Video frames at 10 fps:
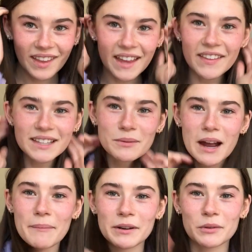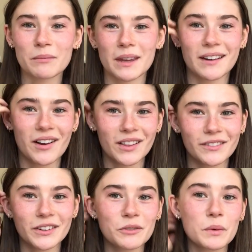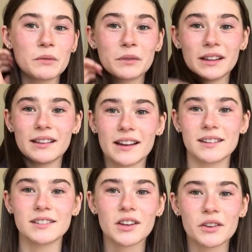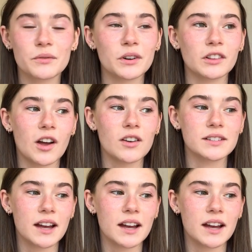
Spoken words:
that's what happened with me and Oliver. We really liked each other for a long